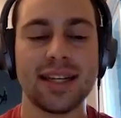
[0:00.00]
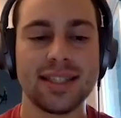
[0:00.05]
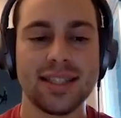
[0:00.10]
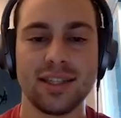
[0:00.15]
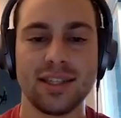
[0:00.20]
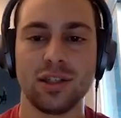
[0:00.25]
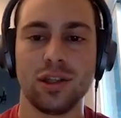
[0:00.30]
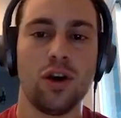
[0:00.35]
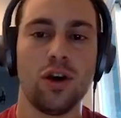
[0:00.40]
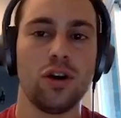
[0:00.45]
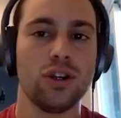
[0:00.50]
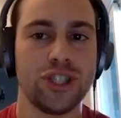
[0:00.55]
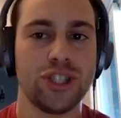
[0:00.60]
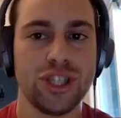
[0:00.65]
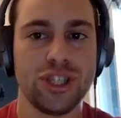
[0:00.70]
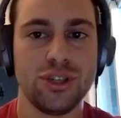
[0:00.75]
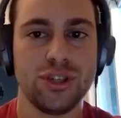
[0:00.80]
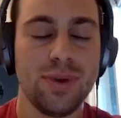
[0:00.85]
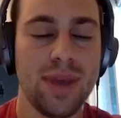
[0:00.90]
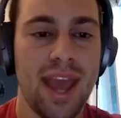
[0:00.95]
as large
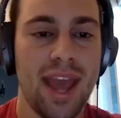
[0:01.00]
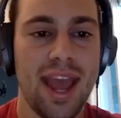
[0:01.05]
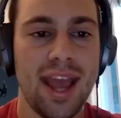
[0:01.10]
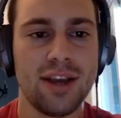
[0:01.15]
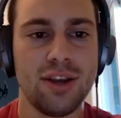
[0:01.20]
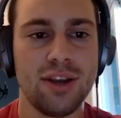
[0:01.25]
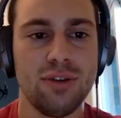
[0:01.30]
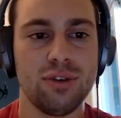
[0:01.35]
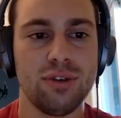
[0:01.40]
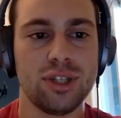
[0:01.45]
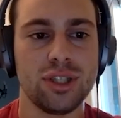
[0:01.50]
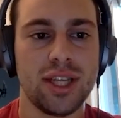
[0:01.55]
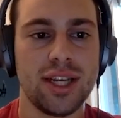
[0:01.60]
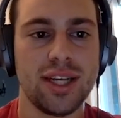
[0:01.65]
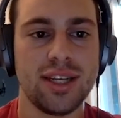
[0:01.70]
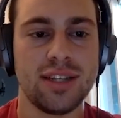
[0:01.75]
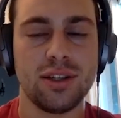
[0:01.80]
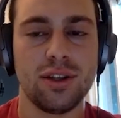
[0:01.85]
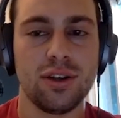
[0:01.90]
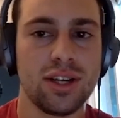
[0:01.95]
as you can,
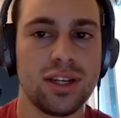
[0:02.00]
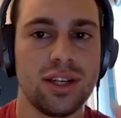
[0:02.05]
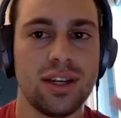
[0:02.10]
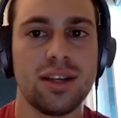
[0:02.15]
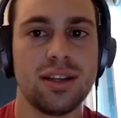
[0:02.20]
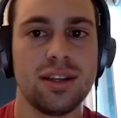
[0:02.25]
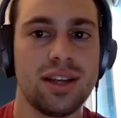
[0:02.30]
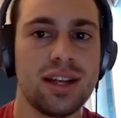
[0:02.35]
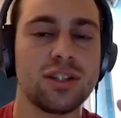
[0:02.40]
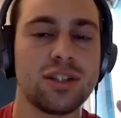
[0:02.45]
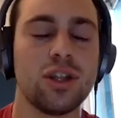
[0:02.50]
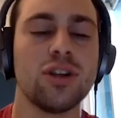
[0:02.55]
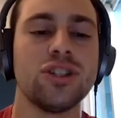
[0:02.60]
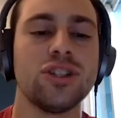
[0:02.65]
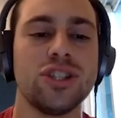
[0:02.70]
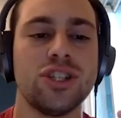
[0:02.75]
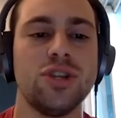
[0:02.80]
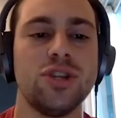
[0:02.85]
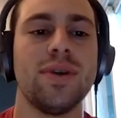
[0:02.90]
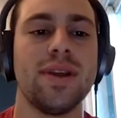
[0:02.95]
usually as
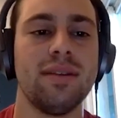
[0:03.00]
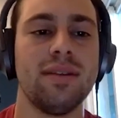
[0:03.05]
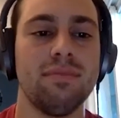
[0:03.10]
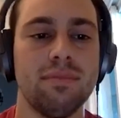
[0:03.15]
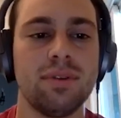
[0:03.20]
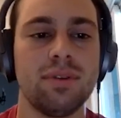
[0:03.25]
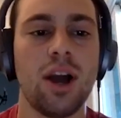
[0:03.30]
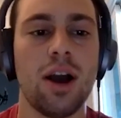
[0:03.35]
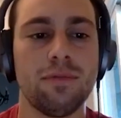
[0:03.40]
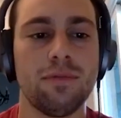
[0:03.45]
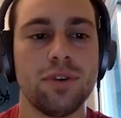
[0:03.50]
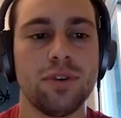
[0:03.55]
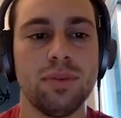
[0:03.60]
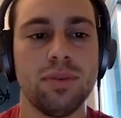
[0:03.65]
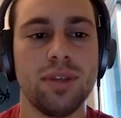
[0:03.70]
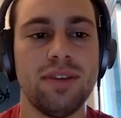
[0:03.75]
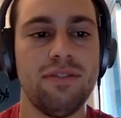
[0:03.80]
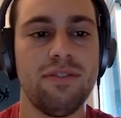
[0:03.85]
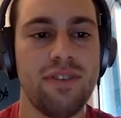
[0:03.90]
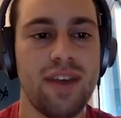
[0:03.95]
large as you can
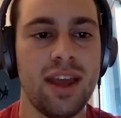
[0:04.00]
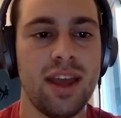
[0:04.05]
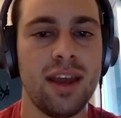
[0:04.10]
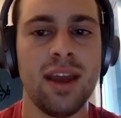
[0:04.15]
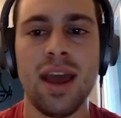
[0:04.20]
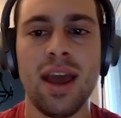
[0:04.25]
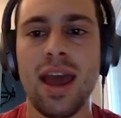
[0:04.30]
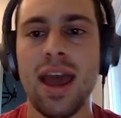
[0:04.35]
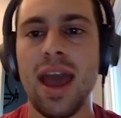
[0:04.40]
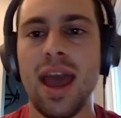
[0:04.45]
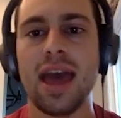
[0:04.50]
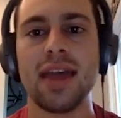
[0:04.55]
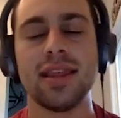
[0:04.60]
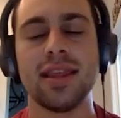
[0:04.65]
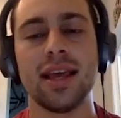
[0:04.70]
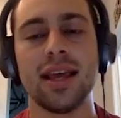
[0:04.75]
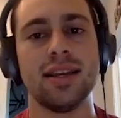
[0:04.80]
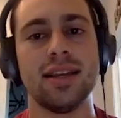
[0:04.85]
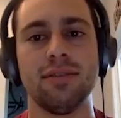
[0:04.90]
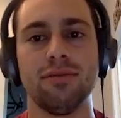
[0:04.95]
comfortably fit, and
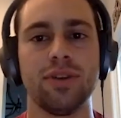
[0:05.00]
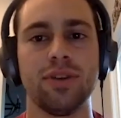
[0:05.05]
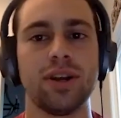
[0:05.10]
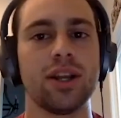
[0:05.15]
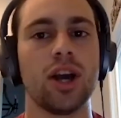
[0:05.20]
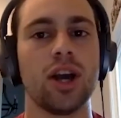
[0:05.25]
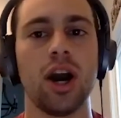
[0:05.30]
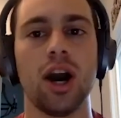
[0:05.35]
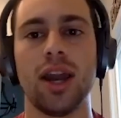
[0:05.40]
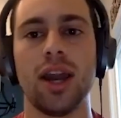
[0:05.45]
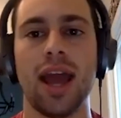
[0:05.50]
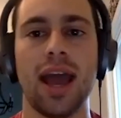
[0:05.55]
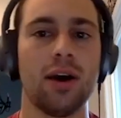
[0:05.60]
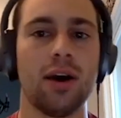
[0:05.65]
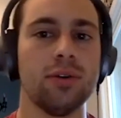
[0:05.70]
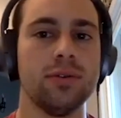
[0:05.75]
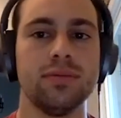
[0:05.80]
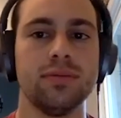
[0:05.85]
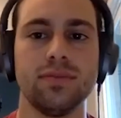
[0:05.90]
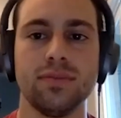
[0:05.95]
then different cut
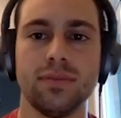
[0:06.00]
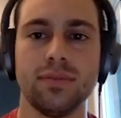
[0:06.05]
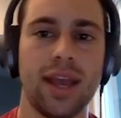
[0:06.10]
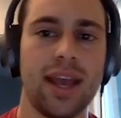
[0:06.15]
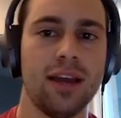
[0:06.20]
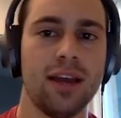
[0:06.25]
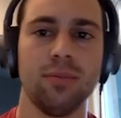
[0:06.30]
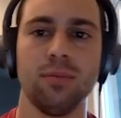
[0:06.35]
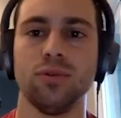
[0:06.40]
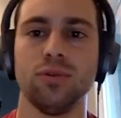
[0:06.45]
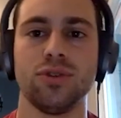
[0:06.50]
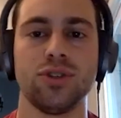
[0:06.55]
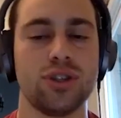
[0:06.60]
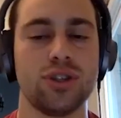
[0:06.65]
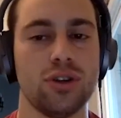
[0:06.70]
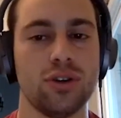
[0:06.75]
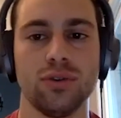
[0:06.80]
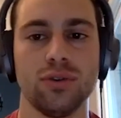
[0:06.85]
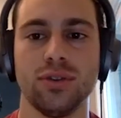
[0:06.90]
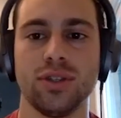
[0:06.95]
out animals,
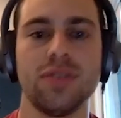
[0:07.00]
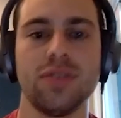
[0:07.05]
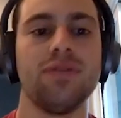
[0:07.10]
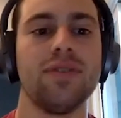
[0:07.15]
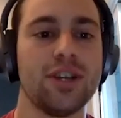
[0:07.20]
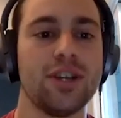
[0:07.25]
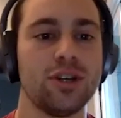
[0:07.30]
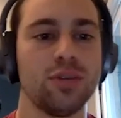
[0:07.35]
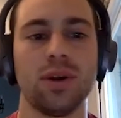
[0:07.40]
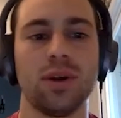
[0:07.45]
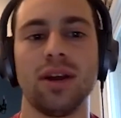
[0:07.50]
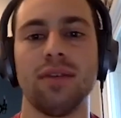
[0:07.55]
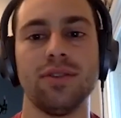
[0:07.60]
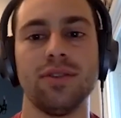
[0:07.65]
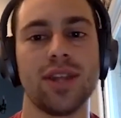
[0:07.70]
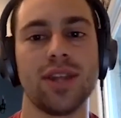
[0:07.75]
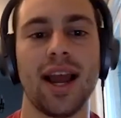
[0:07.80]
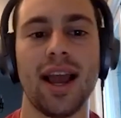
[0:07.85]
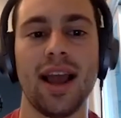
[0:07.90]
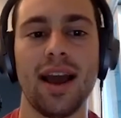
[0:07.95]
turtles, fish,
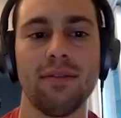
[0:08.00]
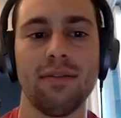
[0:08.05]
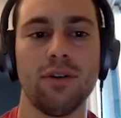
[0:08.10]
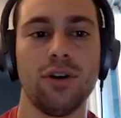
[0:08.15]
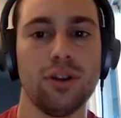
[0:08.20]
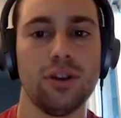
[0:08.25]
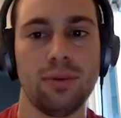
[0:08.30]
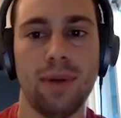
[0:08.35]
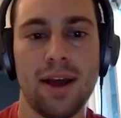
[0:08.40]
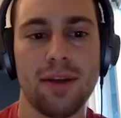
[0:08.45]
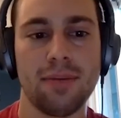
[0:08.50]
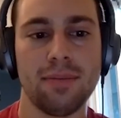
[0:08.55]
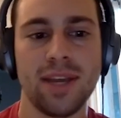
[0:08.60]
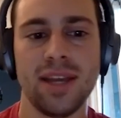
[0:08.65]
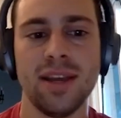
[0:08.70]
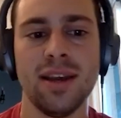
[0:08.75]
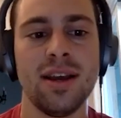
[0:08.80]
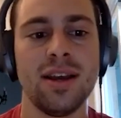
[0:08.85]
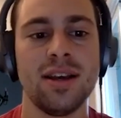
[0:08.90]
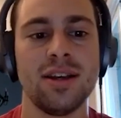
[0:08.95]
whatever that I have all around
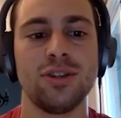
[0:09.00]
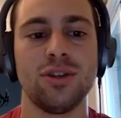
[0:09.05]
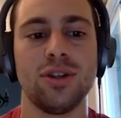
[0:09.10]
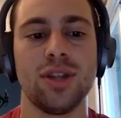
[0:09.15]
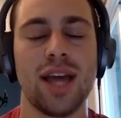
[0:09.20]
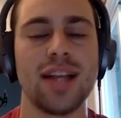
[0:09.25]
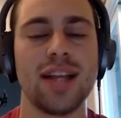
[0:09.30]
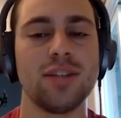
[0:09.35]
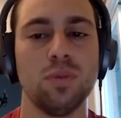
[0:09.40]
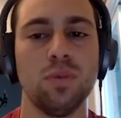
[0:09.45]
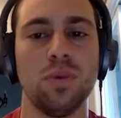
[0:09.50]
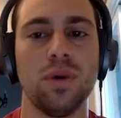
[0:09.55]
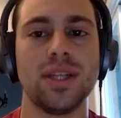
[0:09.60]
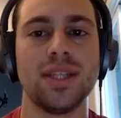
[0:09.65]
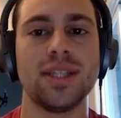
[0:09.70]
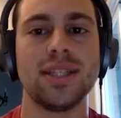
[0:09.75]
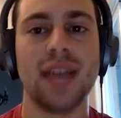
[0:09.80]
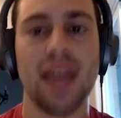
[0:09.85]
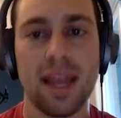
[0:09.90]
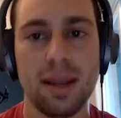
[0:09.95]
me. So that's
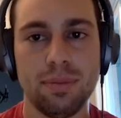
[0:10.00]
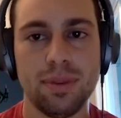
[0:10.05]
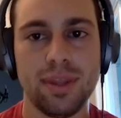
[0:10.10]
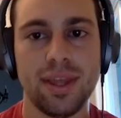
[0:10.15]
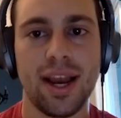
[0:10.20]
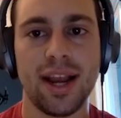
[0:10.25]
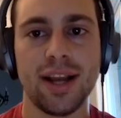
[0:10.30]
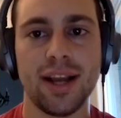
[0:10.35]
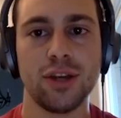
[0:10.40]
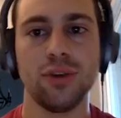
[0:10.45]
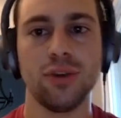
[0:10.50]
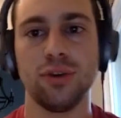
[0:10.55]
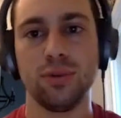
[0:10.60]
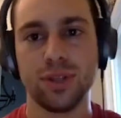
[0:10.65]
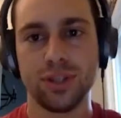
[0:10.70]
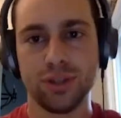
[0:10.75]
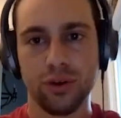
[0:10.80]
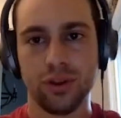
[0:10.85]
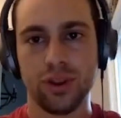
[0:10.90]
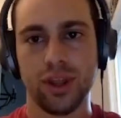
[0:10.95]
one type that I do,
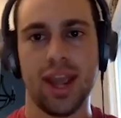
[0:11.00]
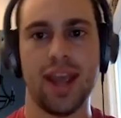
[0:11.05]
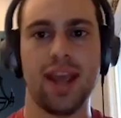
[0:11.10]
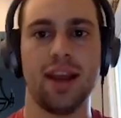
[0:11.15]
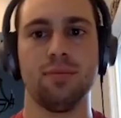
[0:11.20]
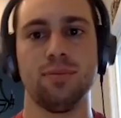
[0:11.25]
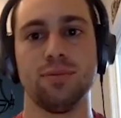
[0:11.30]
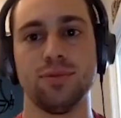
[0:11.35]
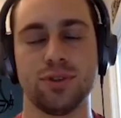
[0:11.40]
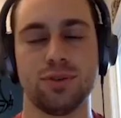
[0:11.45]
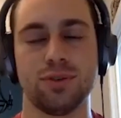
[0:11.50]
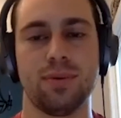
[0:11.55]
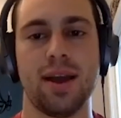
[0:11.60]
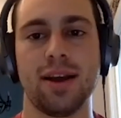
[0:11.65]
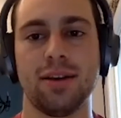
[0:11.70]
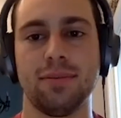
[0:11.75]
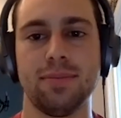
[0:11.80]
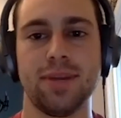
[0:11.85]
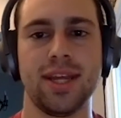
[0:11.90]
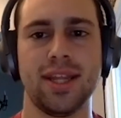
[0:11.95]
is all the animals
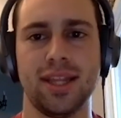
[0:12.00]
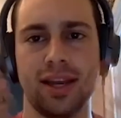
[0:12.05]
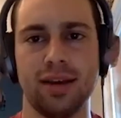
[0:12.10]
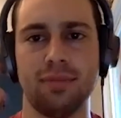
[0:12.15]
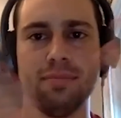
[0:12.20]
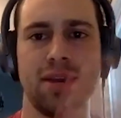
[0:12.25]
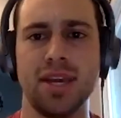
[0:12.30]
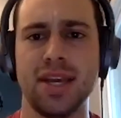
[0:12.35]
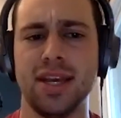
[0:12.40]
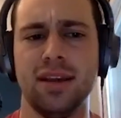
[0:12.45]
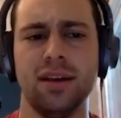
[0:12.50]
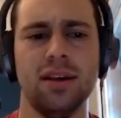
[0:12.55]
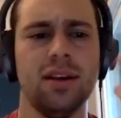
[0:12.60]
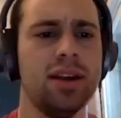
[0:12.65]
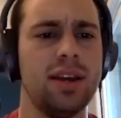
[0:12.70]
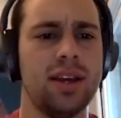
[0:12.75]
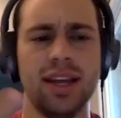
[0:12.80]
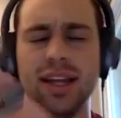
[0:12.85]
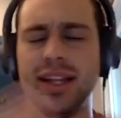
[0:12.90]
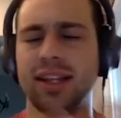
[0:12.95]
around me and then me
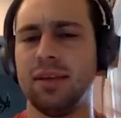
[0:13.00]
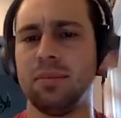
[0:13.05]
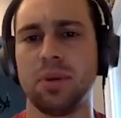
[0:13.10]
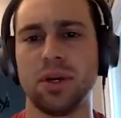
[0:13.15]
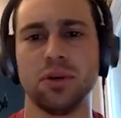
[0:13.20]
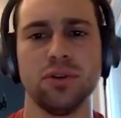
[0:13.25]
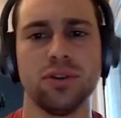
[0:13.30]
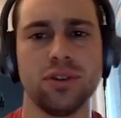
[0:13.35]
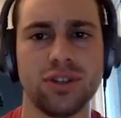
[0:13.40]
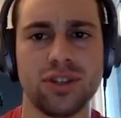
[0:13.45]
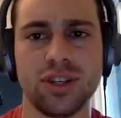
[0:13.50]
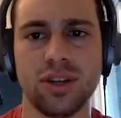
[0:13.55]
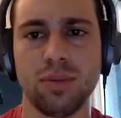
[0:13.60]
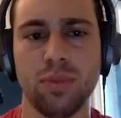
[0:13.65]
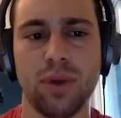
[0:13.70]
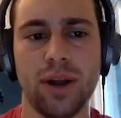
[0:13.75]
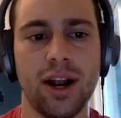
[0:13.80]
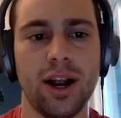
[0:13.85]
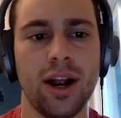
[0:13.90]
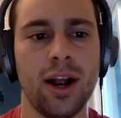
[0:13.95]
in the middle or
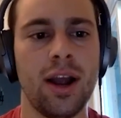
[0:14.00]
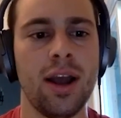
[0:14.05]
somewhere.